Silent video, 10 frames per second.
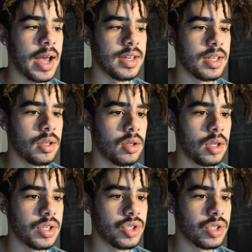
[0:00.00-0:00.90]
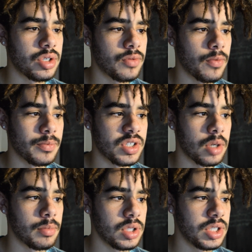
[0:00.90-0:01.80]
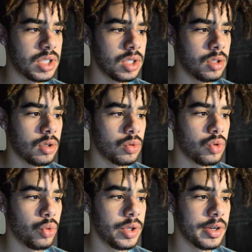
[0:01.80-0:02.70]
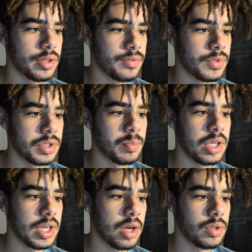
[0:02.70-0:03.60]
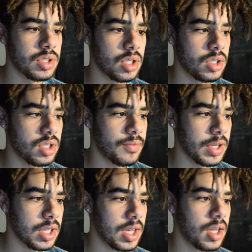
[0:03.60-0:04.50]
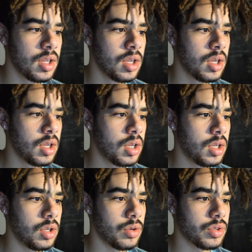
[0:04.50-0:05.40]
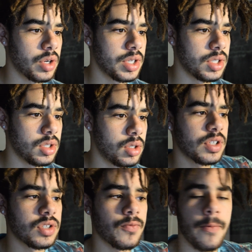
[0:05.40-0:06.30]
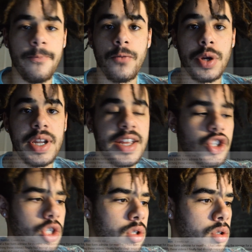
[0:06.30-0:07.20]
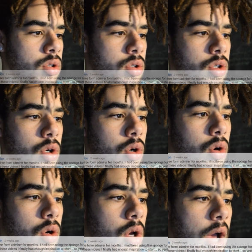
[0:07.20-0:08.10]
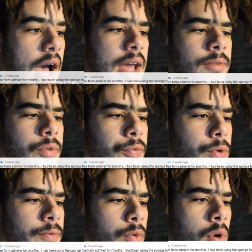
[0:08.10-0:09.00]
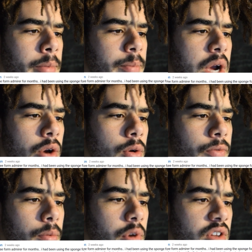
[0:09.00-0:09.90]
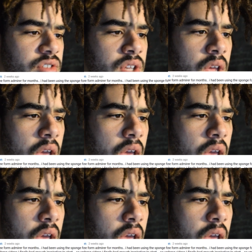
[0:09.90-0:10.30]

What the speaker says: I didn't. It's just from sun bleaching, 2 years of just being out in the sun and stuff like that. It's crazy. This is from Free Nation. So I've a Freeform admirer for months.